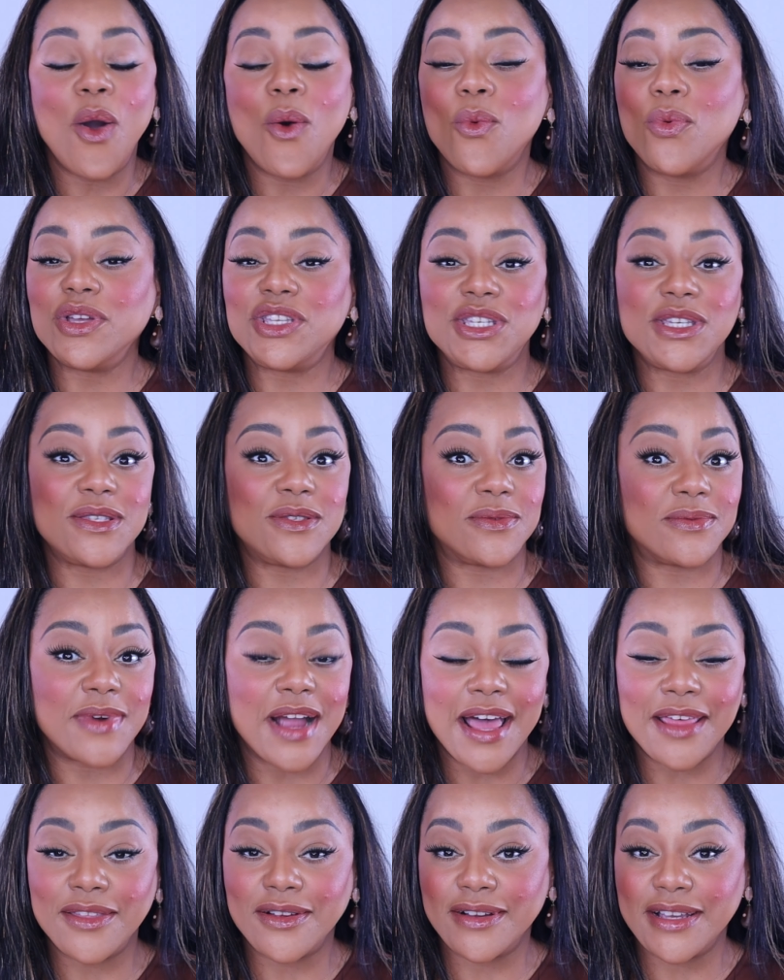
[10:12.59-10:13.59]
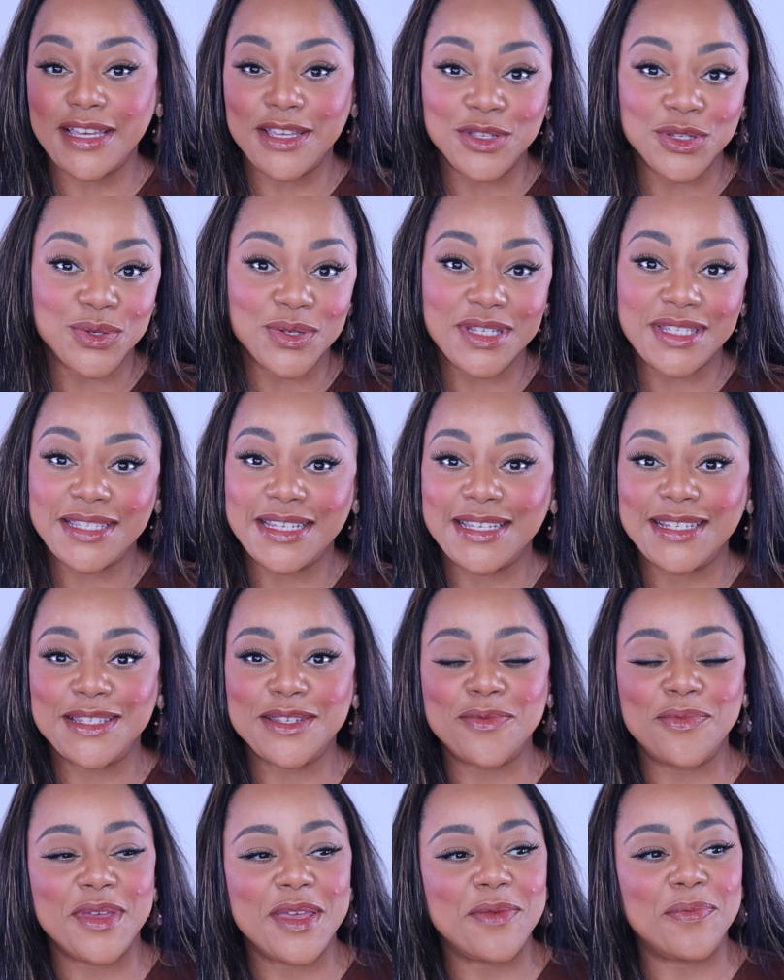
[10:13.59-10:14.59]
which is rather interesting
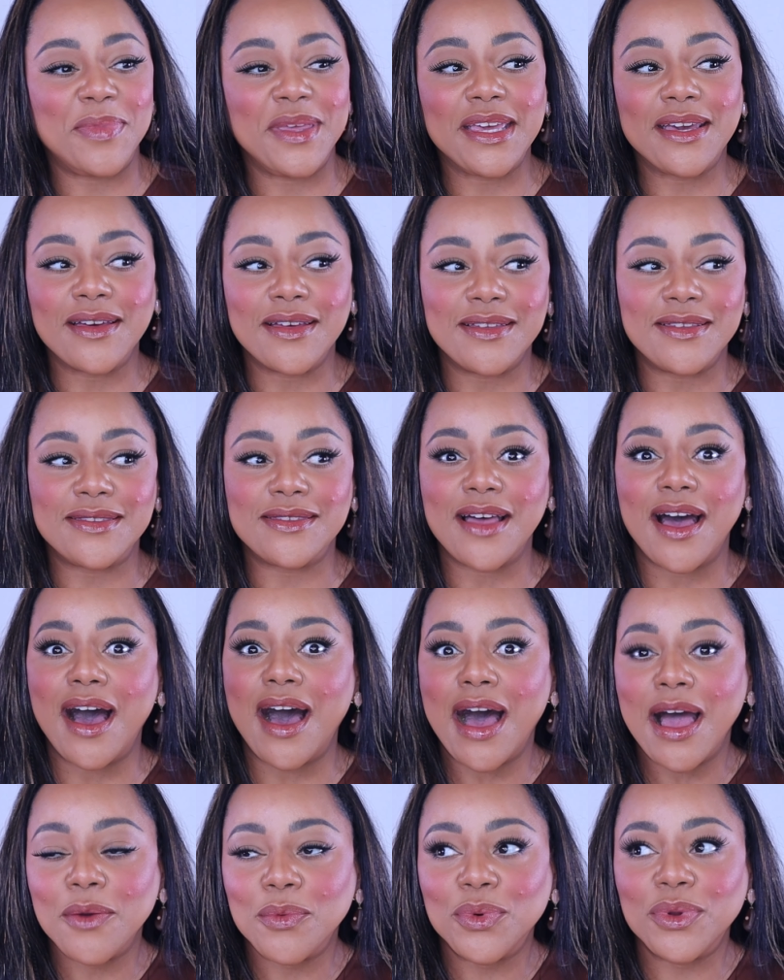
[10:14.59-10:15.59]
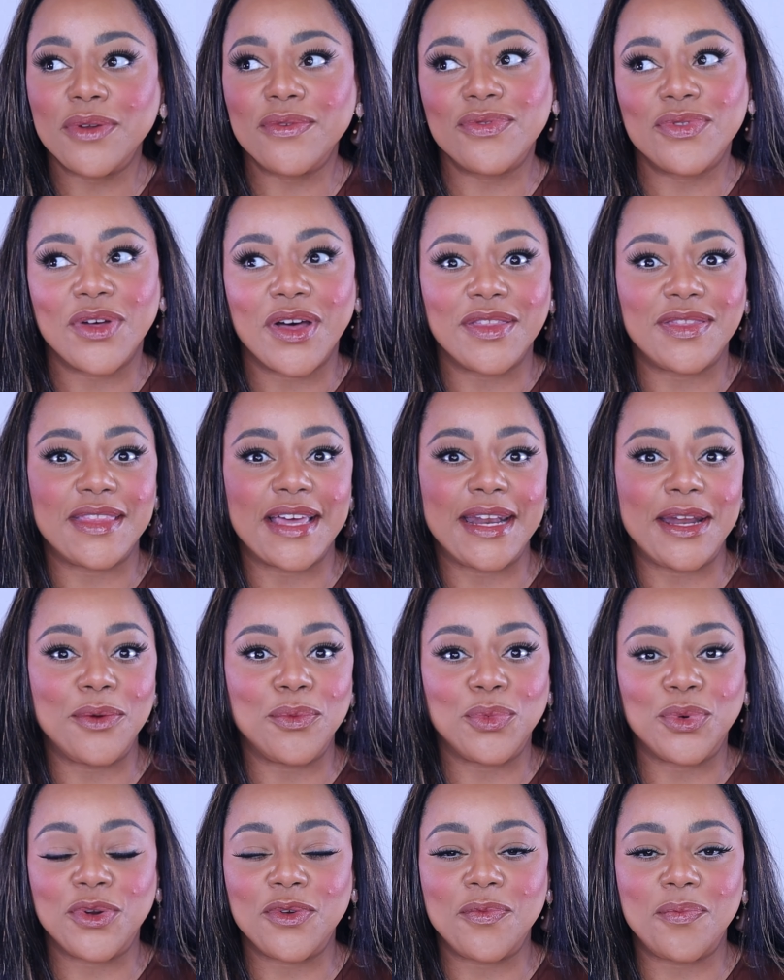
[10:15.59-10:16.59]
to me because I would have thought that
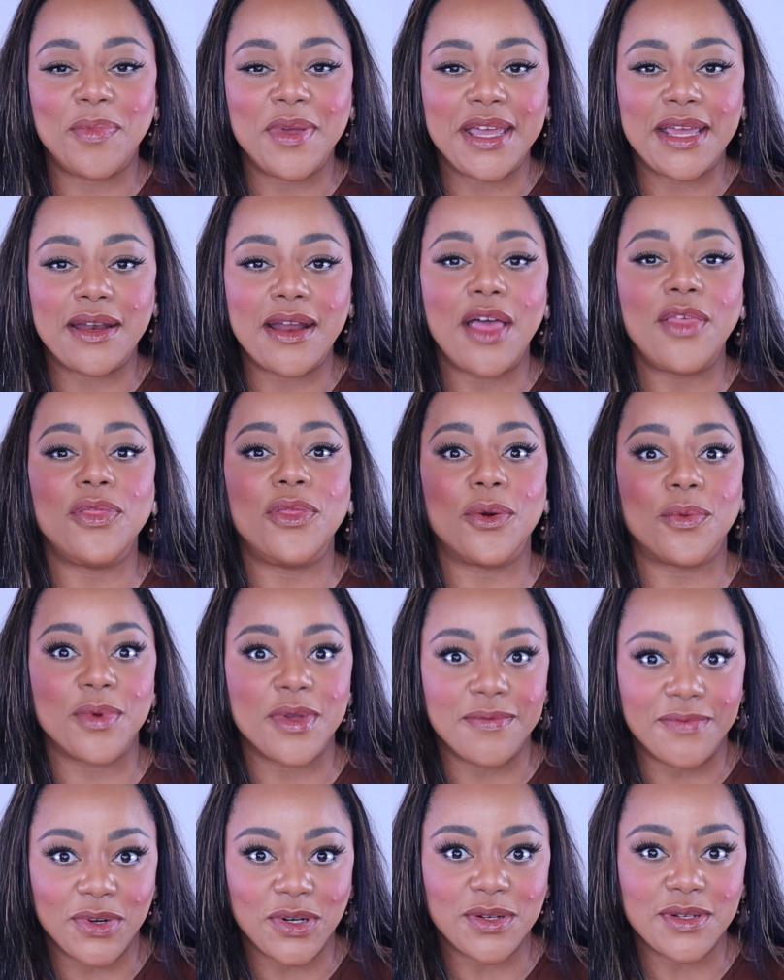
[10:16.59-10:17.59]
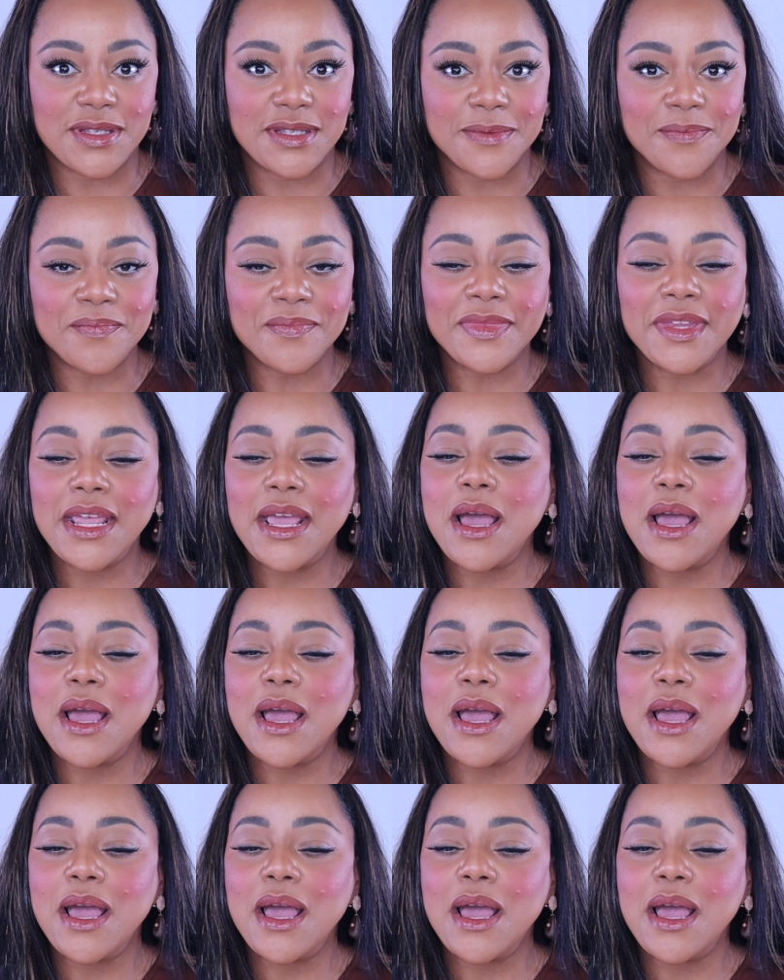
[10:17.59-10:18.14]
it would have been the reverse.